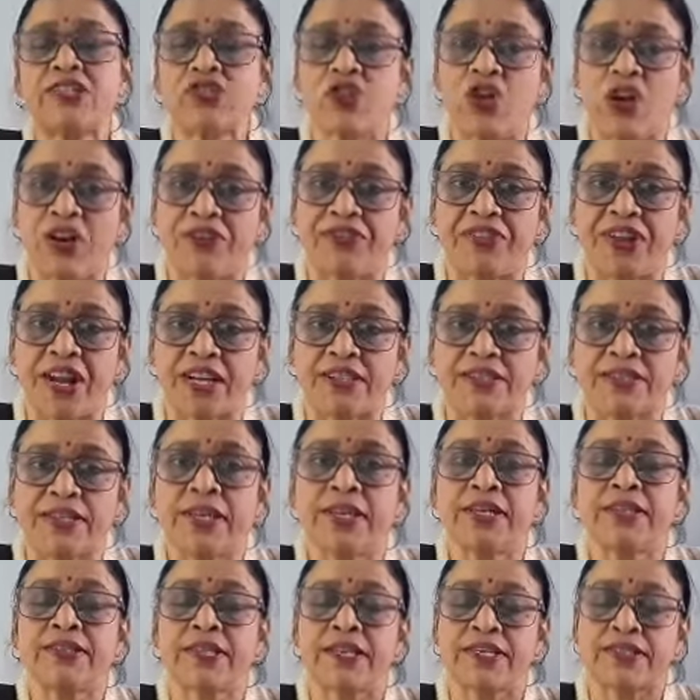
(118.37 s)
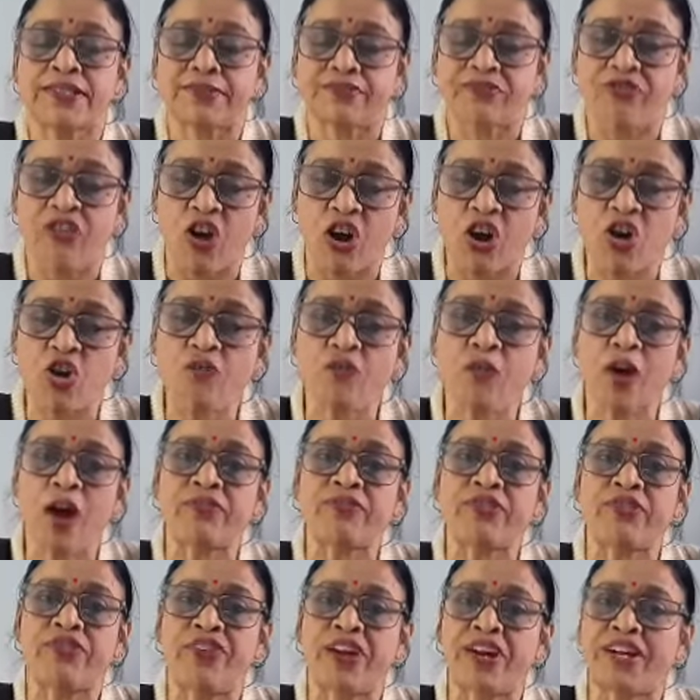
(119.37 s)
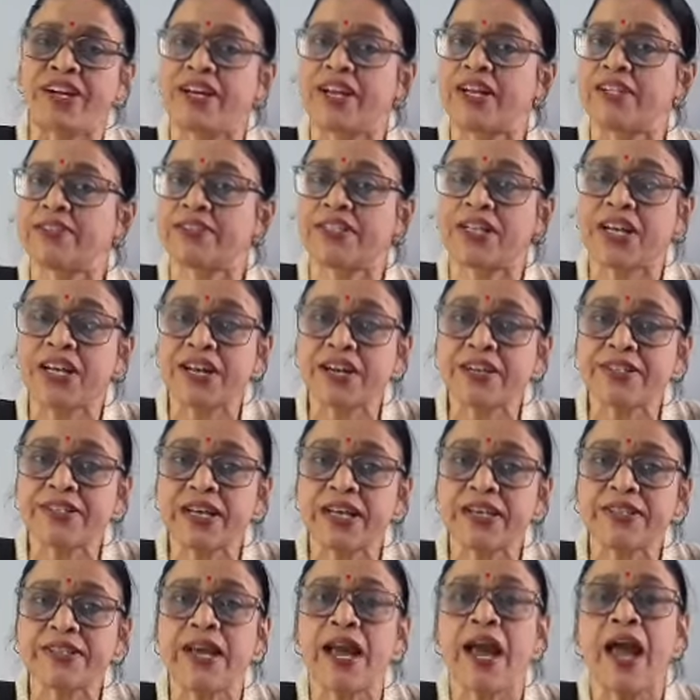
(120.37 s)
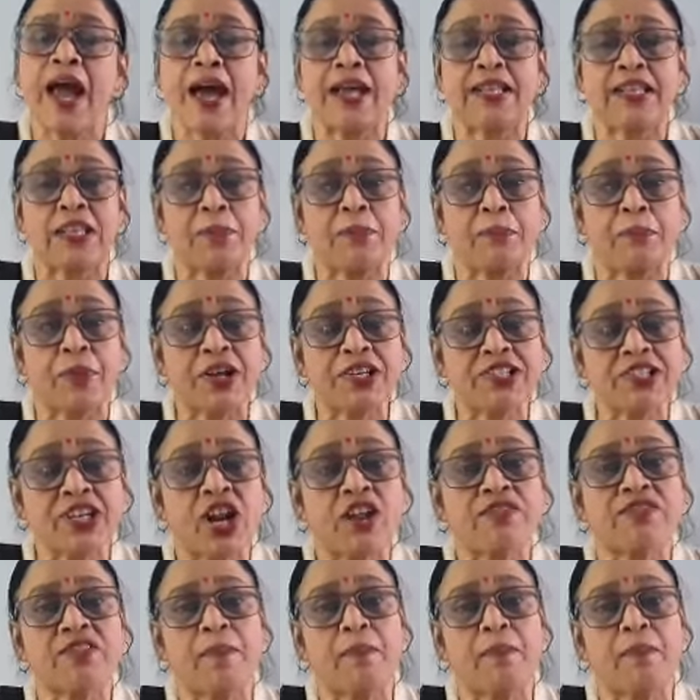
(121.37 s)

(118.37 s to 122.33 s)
contracts, the volume of the ventricles decreases and the pressure of the